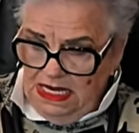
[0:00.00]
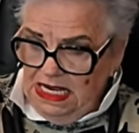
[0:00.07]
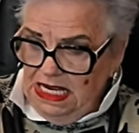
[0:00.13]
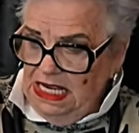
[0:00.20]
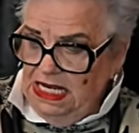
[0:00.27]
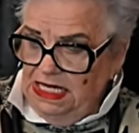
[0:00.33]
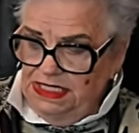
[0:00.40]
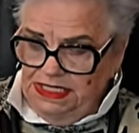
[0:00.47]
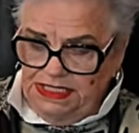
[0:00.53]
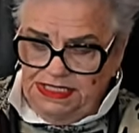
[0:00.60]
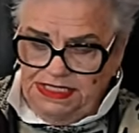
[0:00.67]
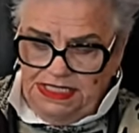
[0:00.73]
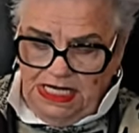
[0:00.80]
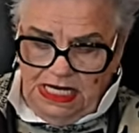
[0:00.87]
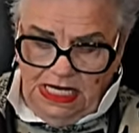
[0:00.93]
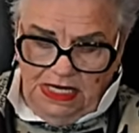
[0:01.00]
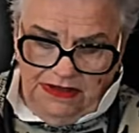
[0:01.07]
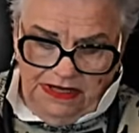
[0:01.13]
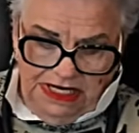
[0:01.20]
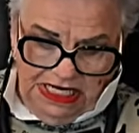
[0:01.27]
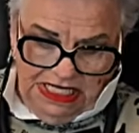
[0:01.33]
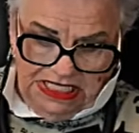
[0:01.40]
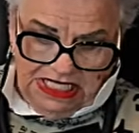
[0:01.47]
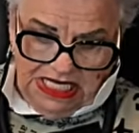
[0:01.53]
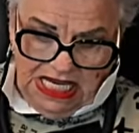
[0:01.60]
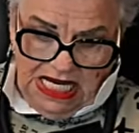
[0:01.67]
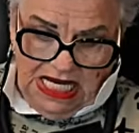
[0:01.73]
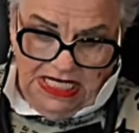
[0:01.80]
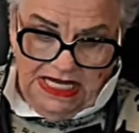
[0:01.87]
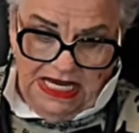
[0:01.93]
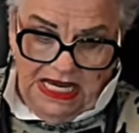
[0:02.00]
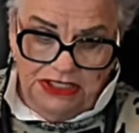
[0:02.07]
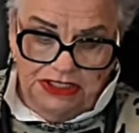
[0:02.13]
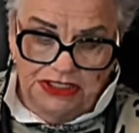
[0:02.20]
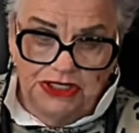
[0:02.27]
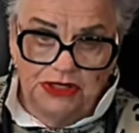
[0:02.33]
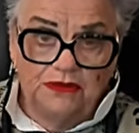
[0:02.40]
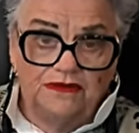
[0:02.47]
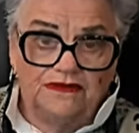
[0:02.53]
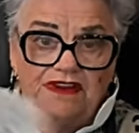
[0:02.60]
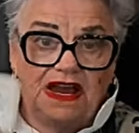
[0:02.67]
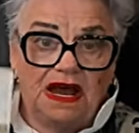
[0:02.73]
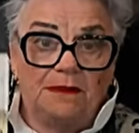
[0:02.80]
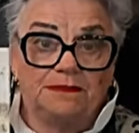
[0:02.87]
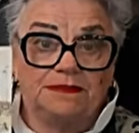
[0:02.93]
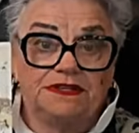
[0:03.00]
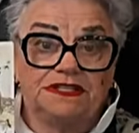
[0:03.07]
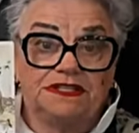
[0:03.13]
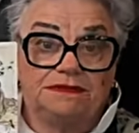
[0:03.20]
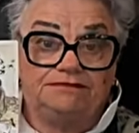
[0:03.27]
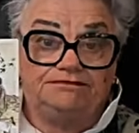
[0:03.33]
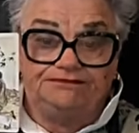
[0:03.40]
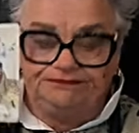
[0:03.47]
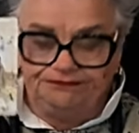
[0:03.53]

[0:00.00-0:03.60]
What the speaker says: and the next card out, Two of Cups.